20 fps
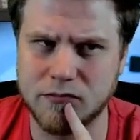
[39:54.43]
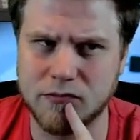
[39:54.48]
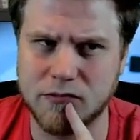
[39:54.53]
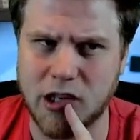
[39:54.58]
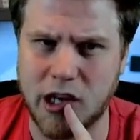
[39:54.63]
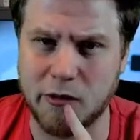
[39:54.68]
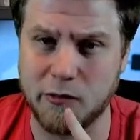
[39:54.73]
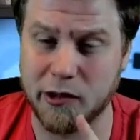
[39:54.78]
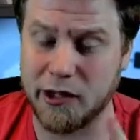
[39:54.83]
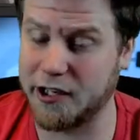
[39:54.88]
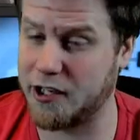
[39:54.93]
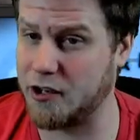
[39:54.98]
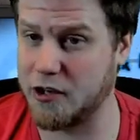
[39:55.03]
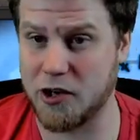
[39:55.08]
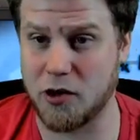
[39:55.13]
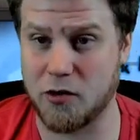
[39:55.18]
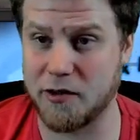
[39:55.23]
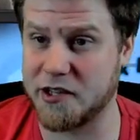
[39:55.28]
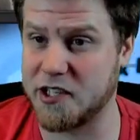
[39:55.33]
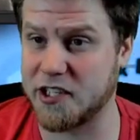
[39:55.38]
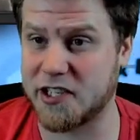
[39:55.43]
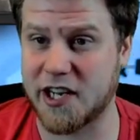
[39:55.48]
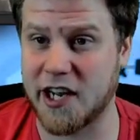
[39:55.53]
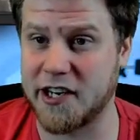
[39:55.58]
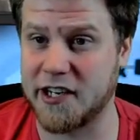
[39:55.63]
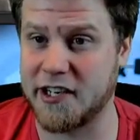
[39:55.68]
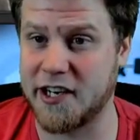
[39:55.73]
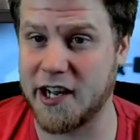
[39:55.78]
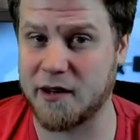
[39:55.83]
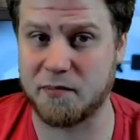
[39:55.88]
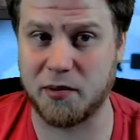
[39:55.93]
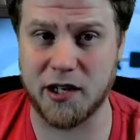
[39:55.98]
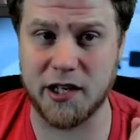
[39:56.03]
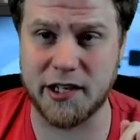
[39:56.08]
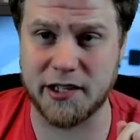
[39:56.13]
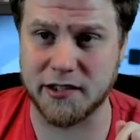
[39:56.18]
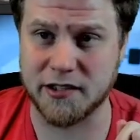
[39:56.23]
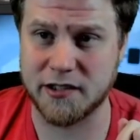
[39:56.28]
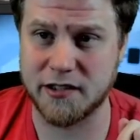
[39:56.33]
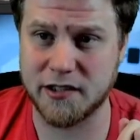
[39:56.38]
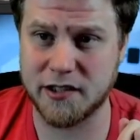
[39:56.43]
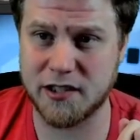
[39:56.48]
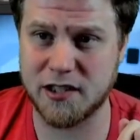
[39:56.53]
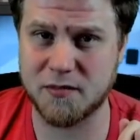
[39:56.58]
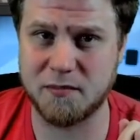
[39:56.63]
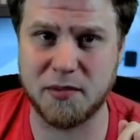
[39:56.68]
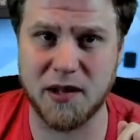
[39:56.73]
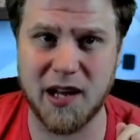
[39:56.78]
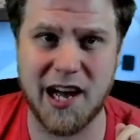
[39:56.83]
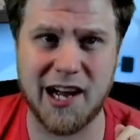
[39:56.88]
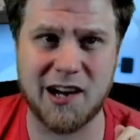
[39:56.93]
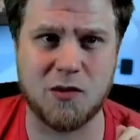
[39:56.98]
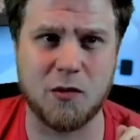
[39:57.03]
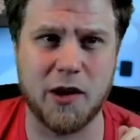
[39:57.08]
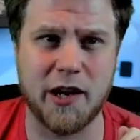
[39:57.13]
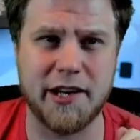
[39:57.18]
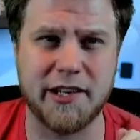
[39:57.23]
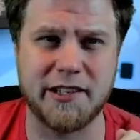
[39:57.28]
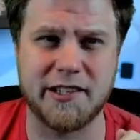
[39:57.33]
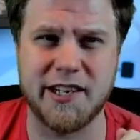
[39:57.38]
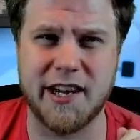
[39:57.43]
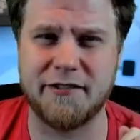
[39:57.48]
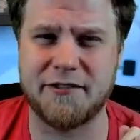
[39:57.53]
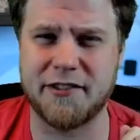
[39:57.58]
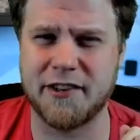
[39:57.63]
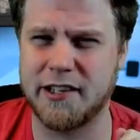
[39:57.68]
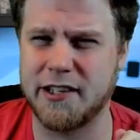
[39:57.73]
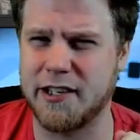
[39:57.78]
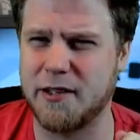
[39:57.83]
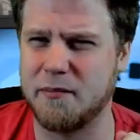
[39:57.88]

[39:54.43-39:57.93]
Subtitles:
I really don't know what this kind of deck plays. This is black-white, definitely